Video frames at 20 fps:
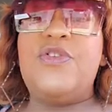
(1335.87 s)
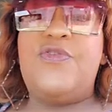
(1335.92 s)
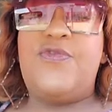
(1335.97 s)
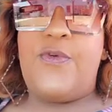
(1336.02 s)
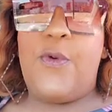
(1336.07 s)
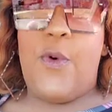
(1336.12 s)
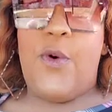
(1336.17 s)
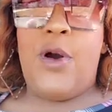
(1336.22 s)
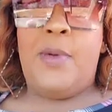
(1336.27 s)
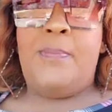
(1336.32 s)

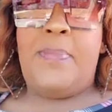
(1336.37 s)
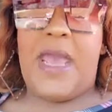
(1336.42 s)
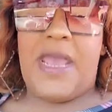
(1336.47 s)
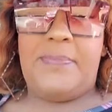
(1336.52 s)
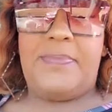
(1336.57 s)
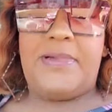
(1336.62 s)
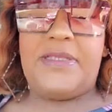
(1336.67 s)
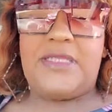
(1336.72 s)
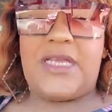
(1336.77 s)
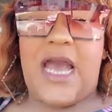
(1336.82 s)
4
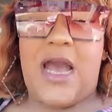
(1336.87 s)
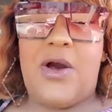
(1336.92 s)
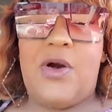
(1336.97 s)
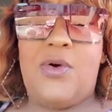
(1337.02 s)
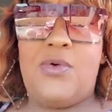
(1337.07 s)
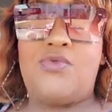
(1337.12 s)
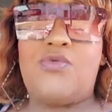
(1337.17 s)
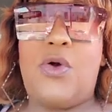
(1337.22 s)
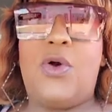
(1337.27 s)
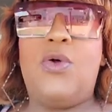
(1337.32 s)
paper
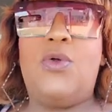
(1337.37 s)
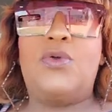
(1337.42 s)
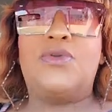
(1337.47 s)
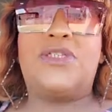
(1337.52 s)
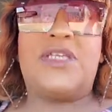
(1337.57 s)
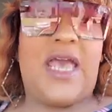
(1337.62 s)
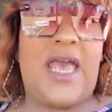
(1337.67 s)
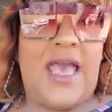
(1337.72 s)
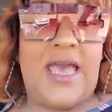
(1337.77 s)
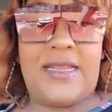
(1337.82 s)
towel rolls
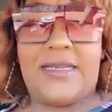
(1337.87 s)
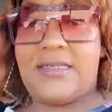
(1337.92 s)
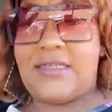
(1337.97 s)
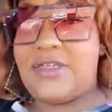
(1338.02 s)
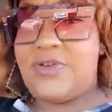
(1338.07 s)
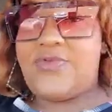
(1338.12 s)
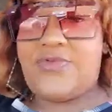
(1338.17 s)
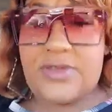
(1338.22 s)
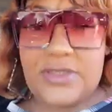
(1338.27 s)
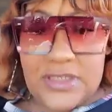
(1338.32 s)
at
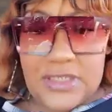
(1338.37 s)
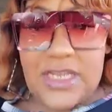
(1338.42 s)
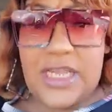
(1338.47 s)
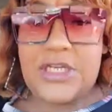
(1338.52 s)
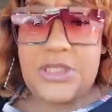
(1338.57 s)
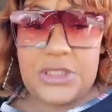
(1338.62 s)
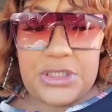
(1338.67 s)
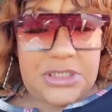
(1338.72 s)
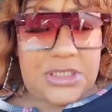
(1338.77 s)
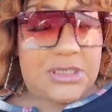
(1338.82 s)
different
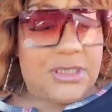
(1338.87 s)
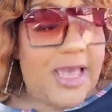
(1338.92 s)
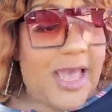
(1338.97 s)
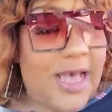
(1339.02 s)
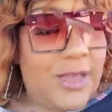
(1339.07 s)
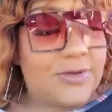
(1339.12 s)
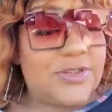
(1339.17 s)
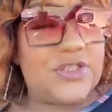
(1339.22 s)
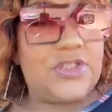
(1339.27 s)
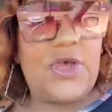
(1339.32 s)
stations of the
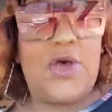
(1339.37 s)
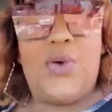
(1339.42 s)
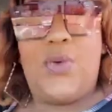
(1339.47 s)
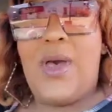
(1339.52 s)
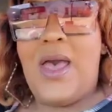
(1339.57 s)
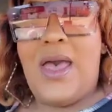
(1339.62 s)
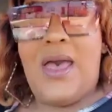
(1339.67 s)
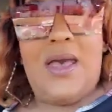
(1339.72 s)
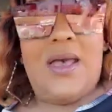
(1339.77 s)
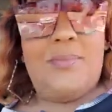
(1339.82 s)
house. So
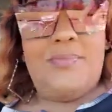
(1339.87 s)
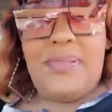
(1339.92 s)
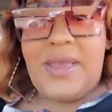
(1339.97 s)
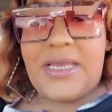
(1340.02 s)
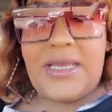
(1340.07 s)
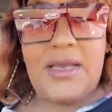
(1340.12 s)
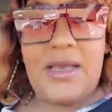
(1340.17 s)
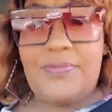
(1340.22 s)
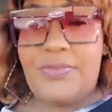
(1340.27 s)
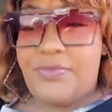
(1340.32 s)

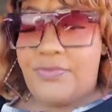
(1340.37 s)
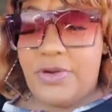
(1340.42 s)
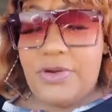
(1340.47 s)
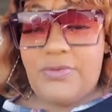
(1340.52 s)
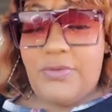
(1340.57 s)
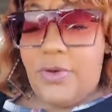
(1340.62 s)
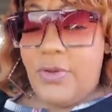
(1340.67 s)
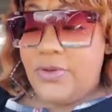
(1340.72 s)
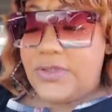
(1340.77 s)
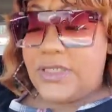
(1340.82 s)
picking up 3
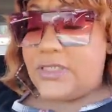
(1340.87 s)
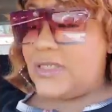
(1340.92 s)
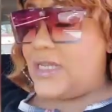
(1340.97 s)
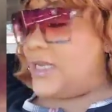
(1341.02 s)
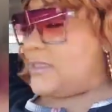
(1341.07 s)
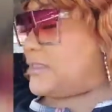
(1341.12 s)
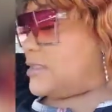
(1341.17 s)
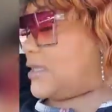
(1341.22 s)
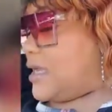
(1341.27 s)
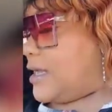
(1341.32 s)
rolls is
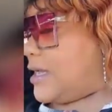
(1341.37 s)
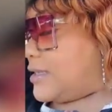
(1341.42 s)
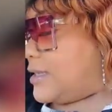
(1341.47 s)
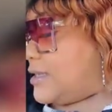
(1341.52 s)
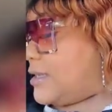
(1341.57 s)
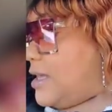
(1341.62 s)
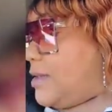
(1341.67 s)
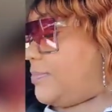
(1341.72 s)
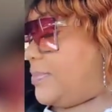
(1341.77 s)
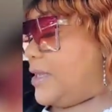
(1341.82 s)
not
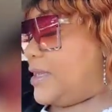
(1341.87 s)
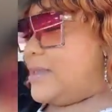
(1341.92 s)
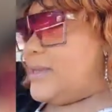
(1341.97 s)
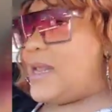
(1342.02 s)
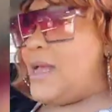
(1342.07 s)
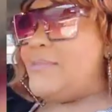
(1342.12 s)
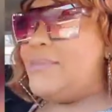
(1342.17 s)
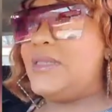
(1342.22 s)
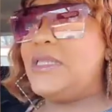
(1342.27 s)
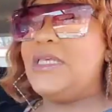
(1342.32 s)
stocking up. And
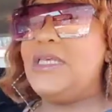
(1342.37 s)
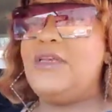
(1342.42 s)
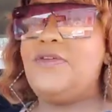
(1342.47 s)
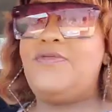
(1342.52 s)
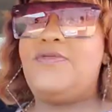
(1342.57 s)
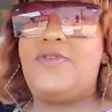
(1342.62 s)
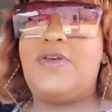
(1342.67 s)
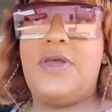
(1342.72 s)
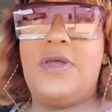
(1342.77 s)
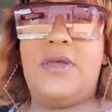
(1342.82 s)
I
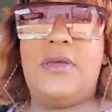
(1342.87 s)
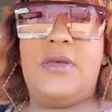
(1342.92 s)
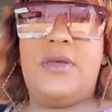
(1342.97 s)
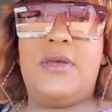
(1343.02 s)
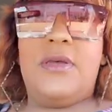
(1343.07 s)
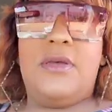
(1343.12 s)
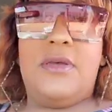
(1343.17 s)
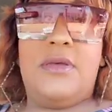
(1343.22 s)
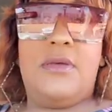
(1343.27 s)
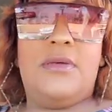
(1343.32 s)
believe
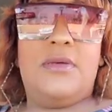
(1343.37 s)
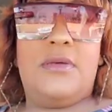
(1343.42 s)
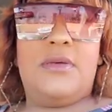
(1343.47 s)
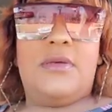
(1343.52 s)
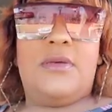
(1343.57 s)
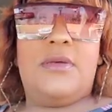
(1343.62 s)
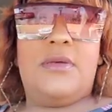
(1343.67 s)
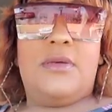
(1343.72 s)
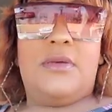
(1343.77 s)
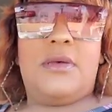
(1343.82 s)

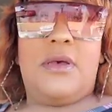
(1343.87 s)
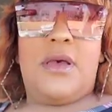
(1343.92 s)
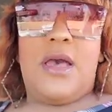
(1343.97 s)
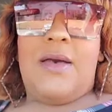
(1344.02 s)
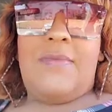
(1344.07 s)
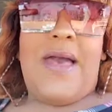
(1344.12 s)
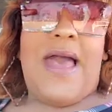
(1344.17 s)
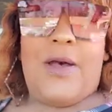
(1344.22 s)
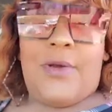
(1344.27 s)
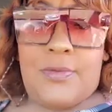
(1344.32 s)

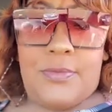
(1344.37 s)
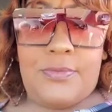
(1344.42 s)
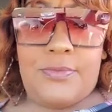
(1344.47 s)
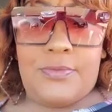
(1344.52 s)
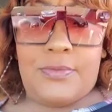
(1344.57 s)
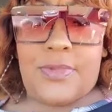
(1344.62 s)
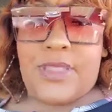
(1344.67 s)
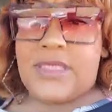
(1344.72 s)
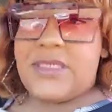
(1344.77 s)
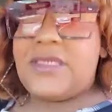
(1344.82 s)
I'm out.
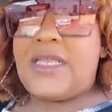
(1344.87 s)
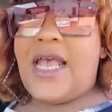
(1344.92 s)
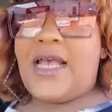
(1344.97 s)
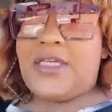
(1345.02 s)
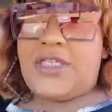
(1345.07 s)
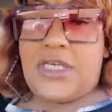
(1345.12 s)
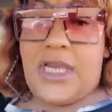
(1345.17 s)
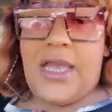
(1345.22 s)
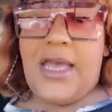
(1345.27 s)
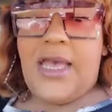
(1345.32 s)
The
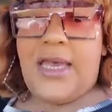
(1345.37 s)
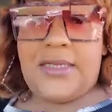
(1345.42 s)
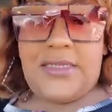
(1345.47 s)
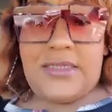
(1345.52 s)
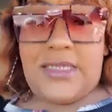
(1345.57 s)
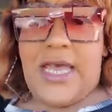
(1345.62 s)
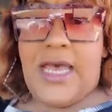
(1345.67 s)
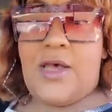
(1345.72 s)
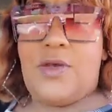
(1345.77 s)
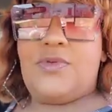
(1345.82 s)
stash I had
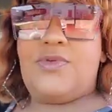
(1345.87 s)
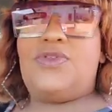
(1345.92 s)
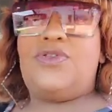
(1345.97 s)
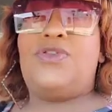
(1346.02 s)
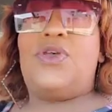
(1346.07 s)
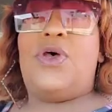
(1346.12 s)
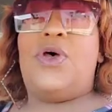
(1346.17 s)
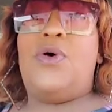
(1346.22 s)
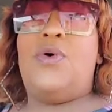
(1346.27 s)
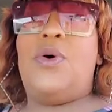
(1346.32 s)
is out,
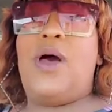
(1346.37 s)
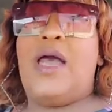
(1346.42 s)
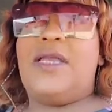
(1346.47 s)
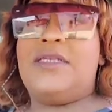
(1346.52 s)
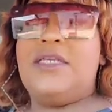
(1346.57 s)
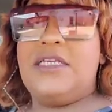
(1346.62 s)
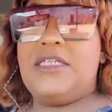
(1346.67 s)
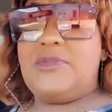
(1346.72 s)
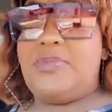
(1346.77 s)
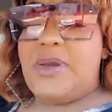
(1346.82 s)
so I
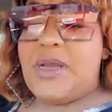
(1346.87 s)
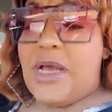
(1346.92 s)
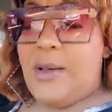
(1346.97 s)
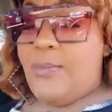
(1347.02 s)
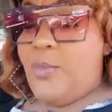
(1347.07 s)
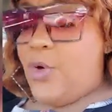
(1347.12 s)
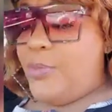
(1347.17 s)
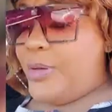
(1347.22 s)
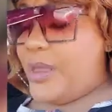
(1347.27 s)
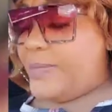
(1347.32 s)
need to pick up
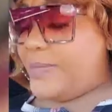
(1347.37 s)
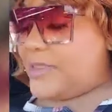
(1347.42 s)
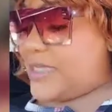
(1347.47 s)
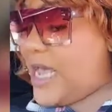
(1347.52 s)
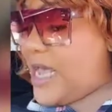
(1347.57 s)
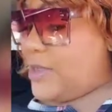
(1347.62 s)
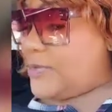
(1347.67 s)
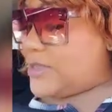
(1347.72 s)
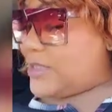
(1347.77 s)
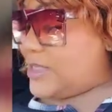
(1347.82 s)
more paper
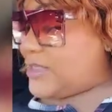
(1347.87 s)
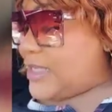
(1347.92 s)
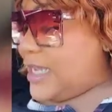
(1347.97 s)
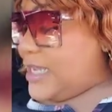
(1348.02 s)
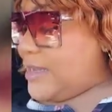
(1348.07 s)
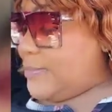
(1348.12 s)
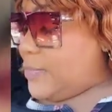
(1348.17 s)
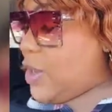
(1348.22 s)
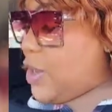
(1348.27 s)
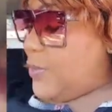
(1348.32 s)
towels because I
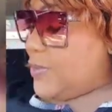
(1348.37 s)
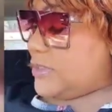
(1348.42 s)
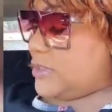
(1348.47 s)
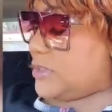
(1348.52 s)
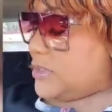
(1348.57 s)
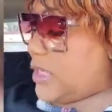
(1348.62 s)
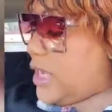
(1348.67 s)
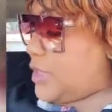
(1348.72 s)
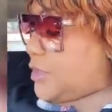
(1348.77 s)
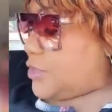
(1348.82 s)
am going to
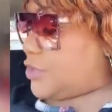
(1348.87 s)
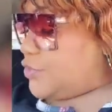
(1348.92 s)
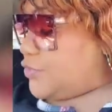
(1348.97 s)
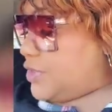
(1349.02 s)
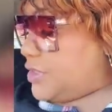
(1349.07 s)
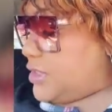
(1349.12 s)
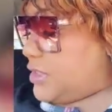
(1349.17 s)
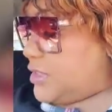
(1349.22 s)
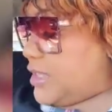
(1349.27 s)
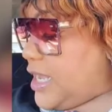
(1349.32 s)
Dollar Tree
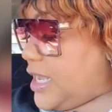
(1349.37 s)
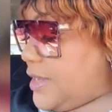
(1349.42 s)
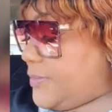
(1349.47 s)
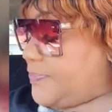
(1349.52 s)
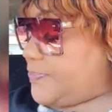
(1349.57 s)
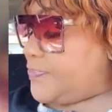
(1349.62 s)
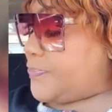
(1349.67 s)
today